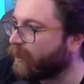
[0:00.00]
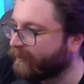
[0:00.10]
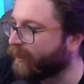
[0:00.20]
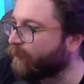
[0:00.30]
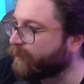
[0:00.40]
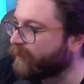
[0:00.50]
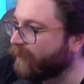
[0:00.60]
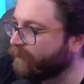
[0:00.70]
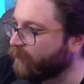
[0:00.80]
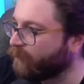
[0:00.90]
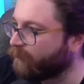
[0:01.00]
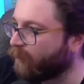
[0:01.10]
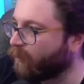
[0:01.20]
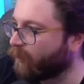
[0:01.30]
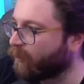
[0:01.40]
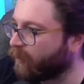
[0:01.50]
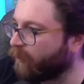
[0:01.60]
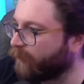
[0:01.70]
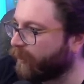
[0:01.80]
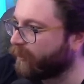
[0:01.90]
they would give you more
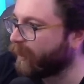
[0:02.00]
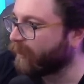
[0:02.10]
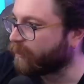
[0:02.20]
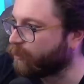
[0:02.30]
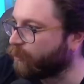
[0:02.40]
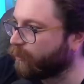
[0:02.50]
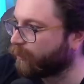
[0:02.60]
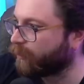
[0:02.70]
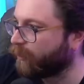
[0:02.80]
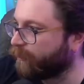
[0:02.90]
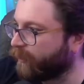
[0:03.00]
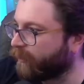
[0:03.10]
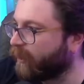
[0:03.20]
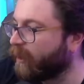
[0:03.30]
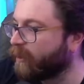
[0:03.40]
clothing and cooler clothing.